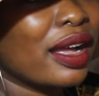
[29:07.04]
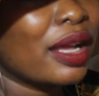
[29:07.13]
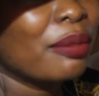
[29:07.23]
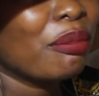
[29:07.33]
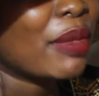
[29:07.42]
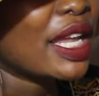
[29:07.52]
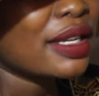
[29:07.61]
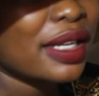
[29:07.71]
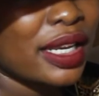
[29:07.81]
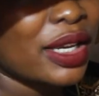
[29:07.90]

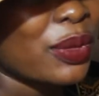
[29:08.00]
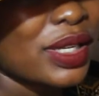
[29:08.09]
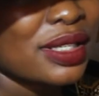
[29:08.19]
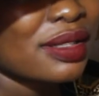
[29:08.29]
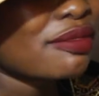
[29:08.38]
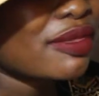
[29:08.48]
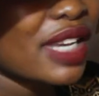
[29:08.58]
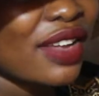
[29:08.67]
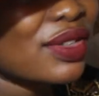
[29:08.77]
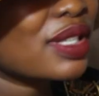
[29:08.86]
medically was
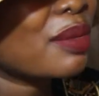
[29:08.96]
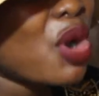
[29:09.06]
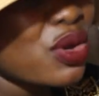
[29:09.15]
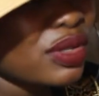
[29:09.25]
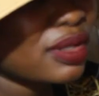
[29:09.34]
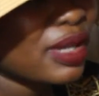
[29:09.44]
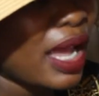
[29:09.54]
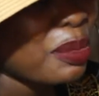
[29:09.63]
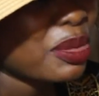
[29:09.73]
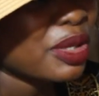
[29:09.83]
never supposed to happen.